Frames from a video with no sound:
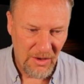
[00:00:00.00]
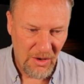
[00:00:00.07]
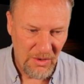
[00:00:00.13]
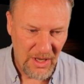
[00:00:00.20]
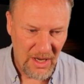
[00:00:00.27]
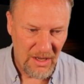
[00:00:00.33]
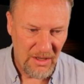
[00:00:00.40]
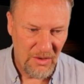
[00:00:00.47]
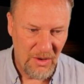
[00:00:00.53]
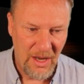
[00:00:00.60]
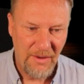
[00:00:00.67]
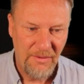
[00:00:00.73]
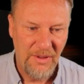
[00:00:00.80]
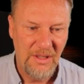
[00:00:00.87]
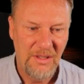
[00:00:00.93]
oh yeah, you
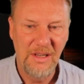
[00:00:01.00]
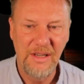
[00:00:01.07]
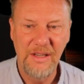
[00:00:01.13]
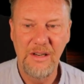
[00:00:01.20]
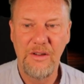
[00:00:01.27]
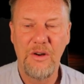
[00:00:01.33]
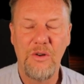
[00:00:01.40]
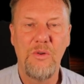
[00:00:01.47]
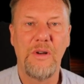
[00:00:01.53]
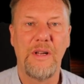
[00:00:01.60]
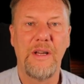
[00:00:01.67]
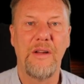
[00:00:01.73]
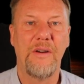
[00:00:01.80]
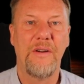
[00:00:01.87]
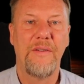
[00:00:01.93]
have this little hole
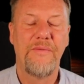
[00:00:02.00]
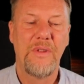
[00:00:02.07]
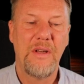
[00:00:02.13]
here.